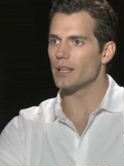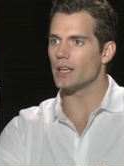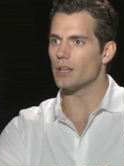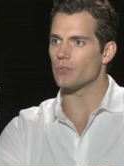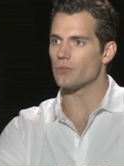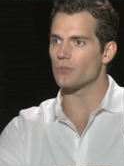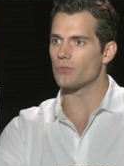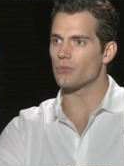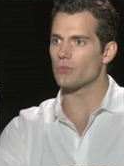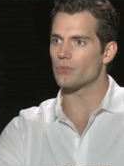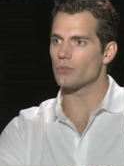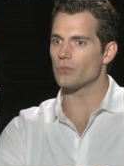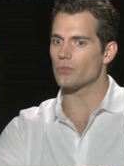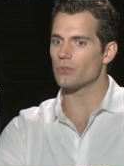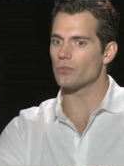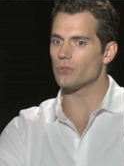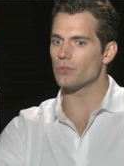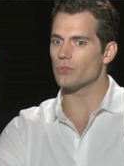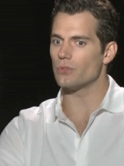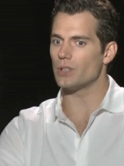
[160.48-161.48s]
if
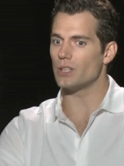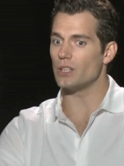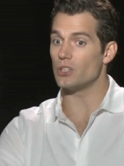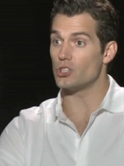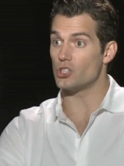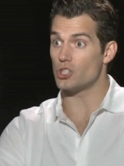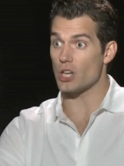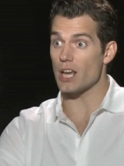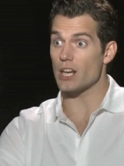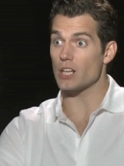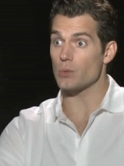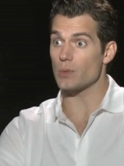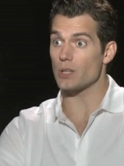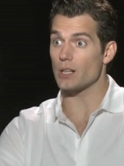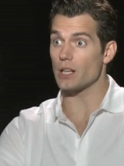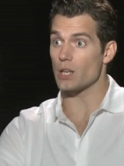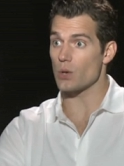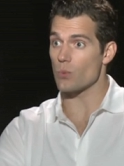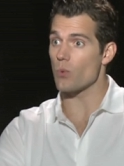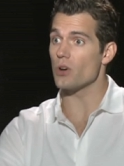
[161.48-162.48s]
he
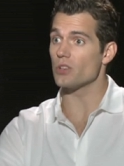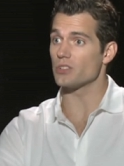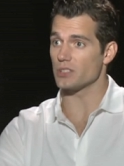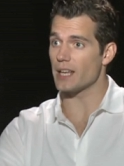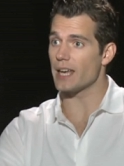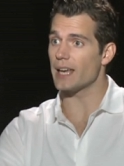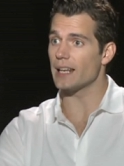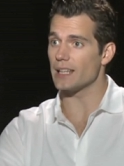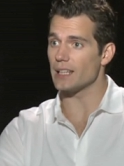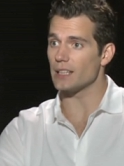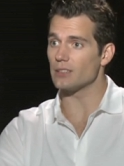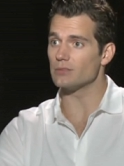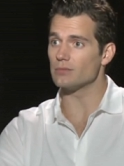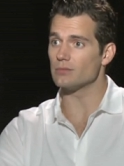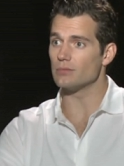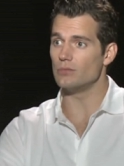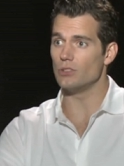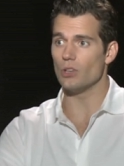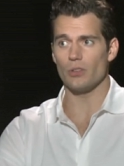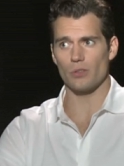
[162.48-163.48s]
genuinely was an alien?
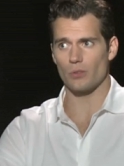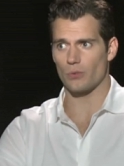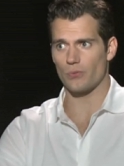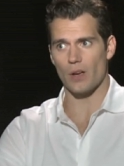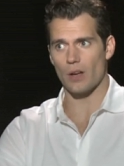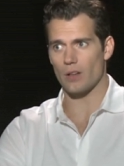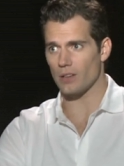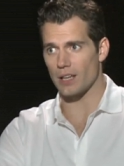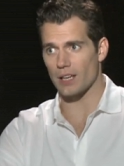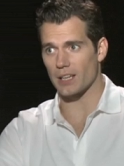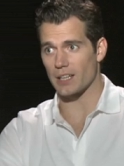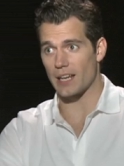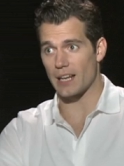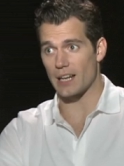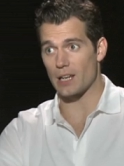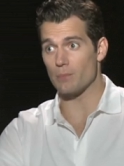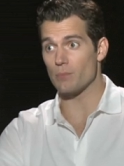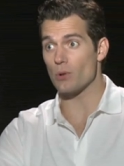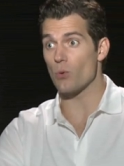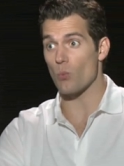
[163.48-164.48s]
Not just felt like an
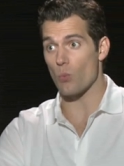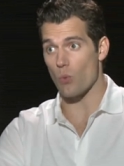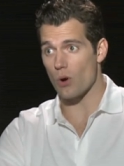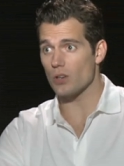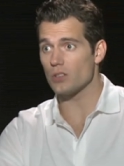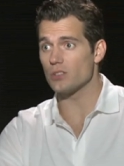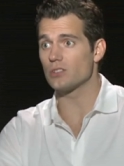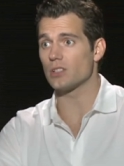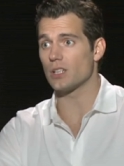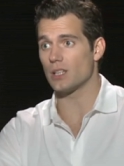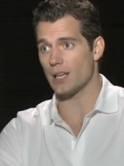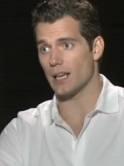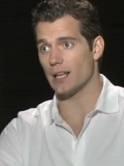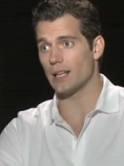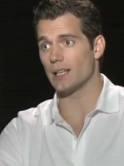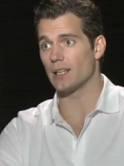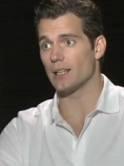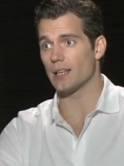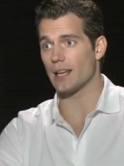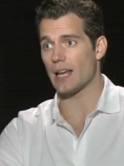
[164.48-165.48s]
alien, but was an
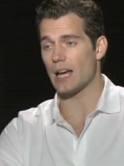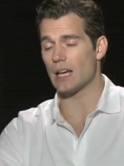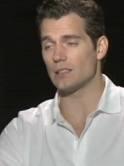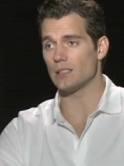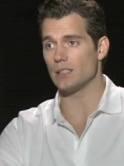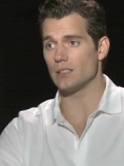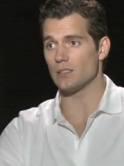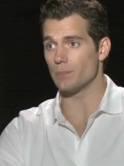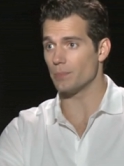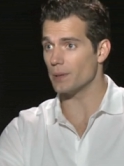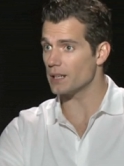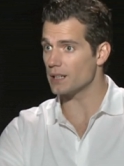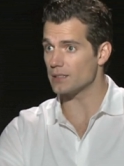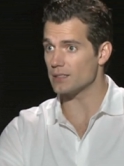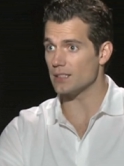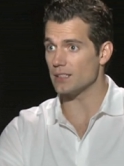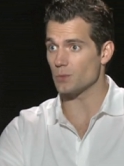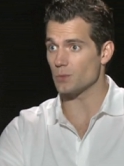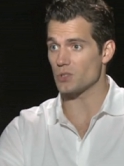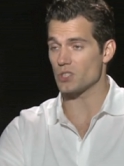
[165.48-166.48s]
alien and had these
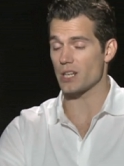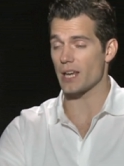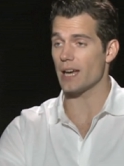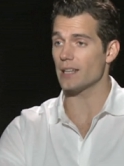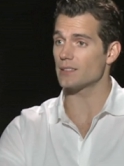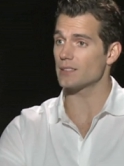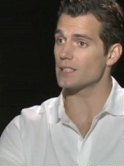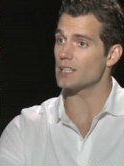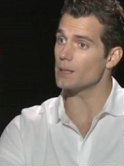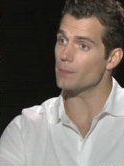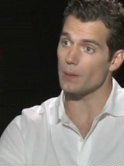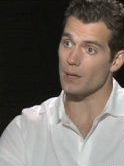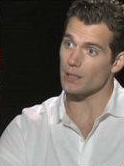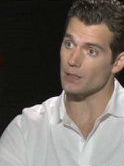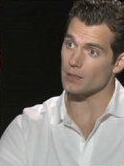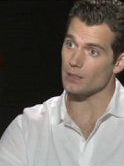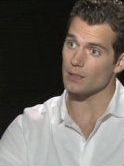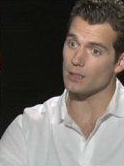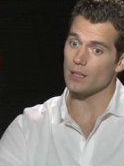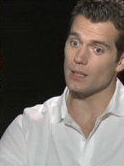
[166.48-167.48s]
abilities which he had to keep
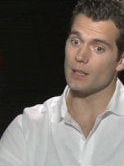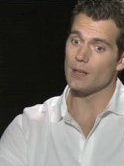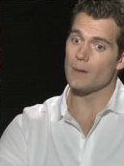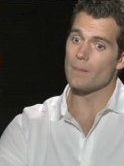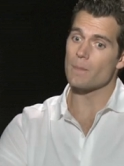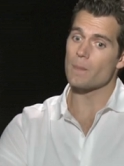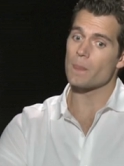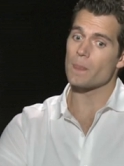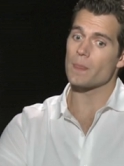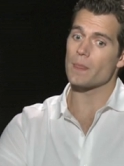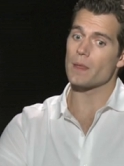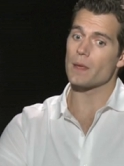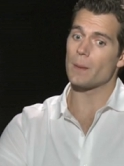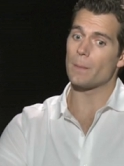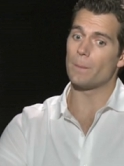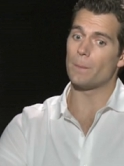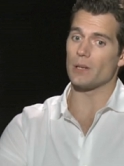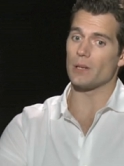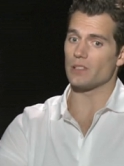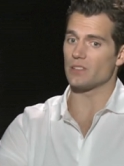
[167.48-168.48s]
hidden,
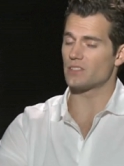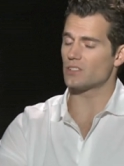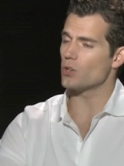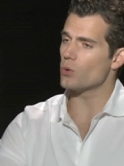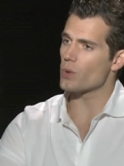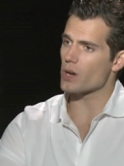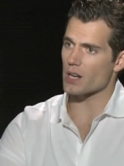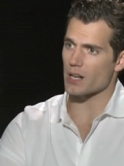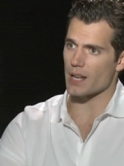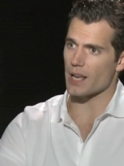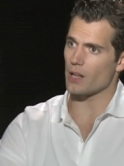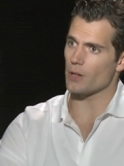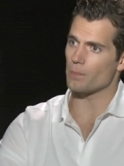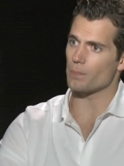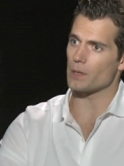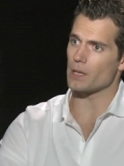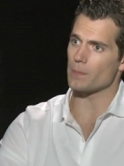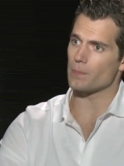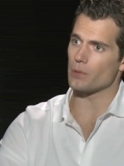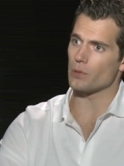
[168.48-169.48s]
but he still wanted to
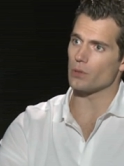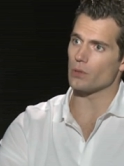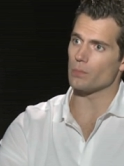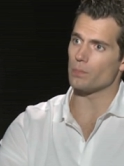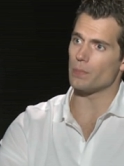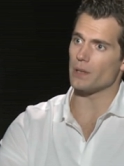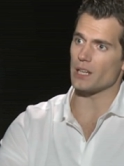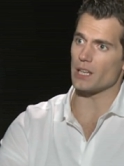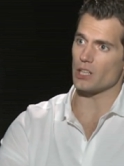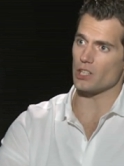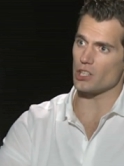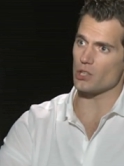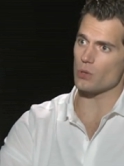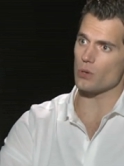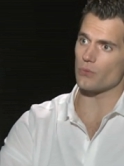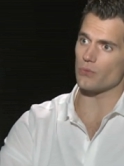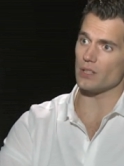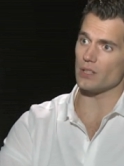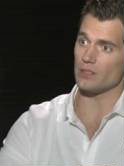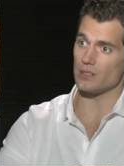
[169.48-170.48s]
help people, but he knew
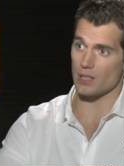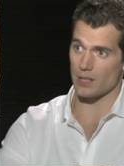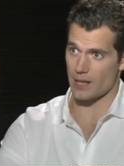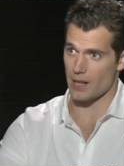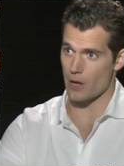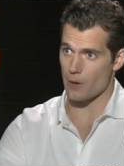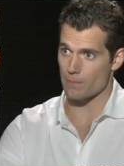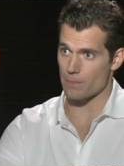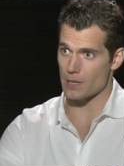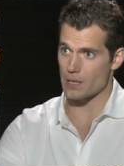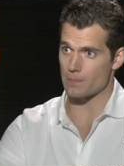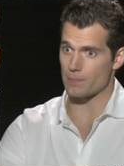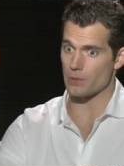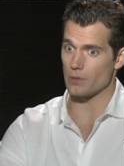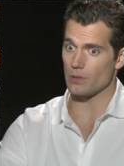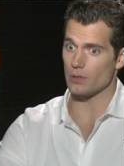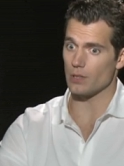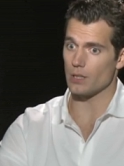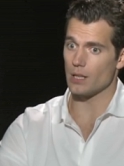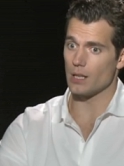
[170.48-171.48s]
if he did help
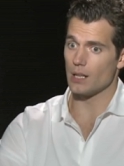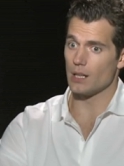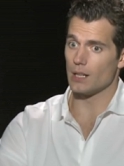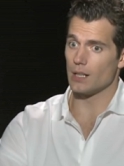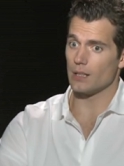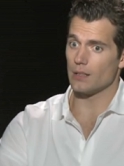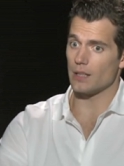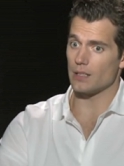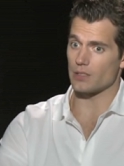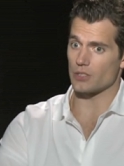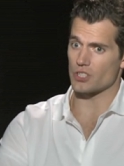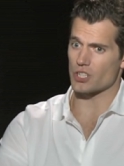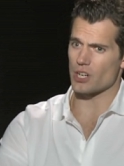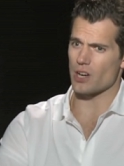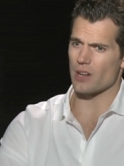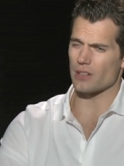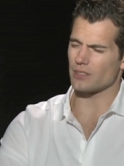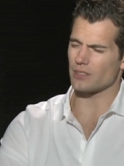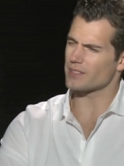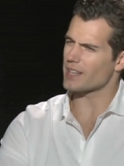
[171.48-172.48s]
people, there's a
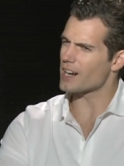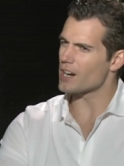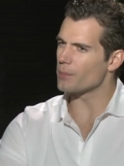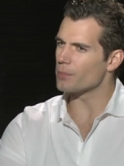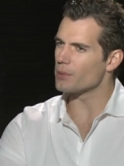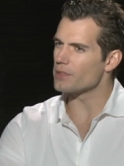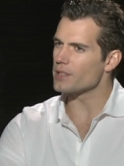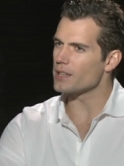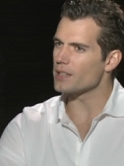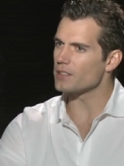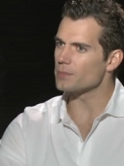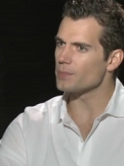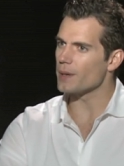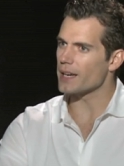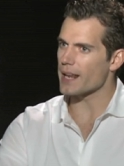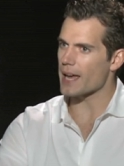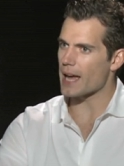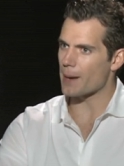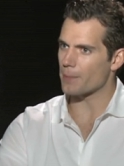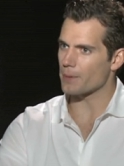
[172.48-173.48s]
chance terrible things
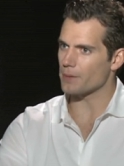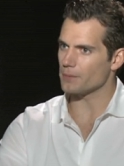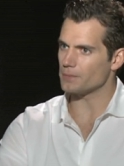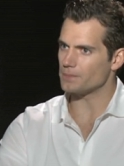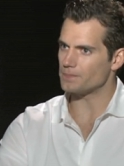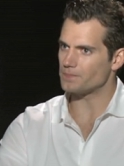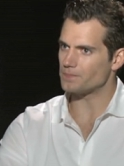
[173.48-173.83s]
might happen.